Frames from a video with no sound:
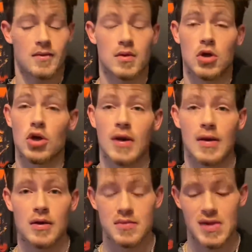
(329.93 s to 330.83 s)
Could end
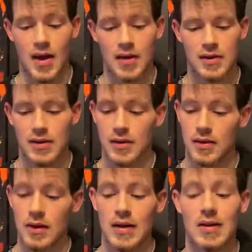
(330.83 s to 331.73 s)
up tied, and
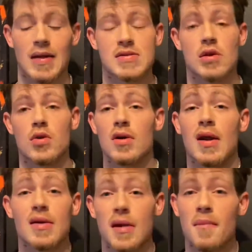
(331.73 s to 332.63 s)
Lazio could
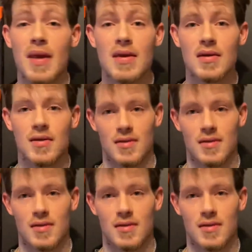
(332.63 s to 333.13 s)
end up making it.